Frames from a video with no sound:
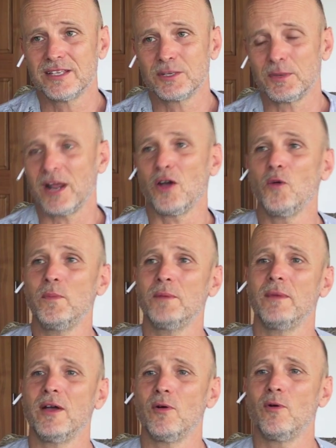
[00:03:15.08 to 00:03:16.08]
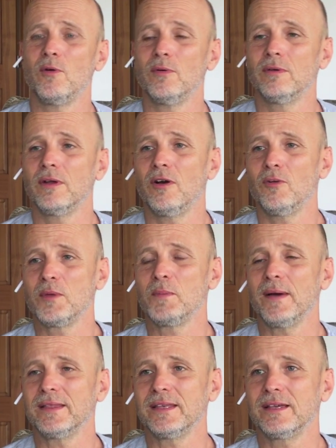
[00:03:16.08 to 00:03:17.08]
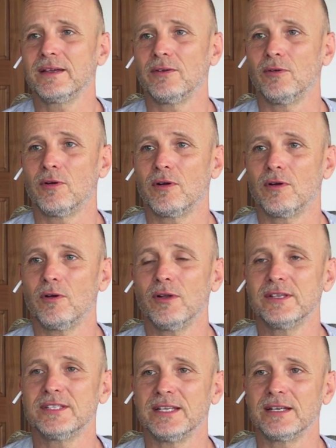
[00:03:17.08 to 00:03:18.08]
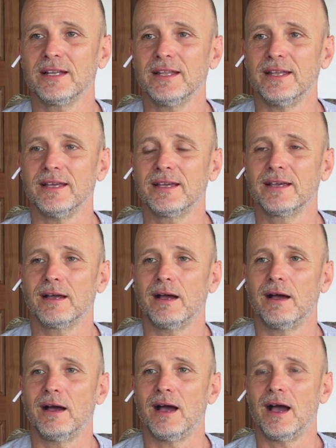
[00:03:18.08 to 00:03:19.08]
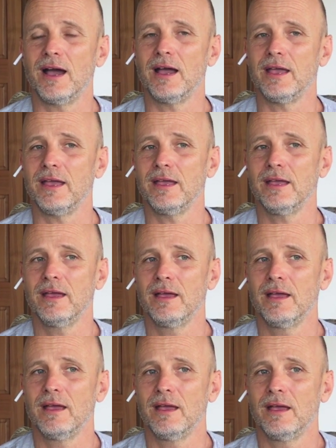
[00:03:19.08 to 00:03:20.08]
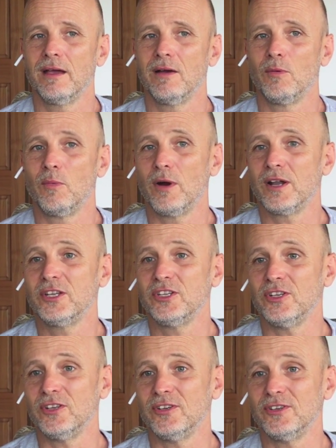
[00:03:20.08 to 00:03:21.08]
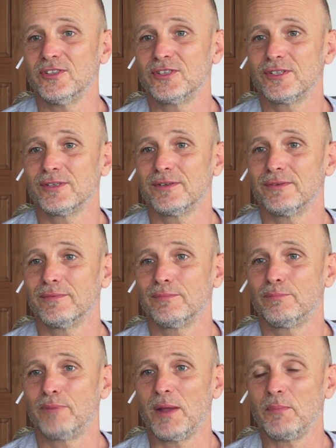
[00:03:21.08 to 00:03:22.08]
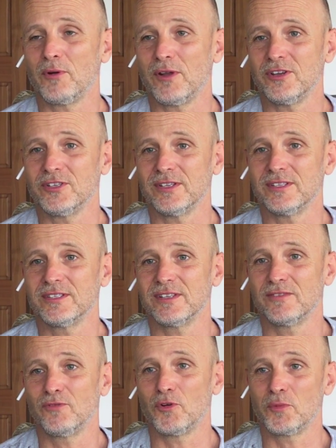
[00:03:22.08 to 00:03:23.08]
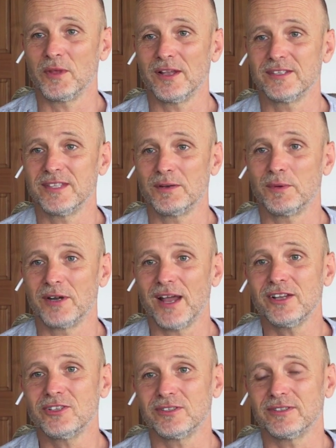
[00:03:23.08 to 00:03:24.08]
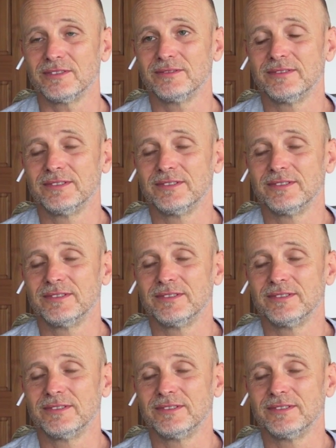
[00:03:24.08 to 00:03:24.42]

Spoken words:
So when I opened my own homeopathic or holistic clinic, I wanted to use preparations and formulas that were natural.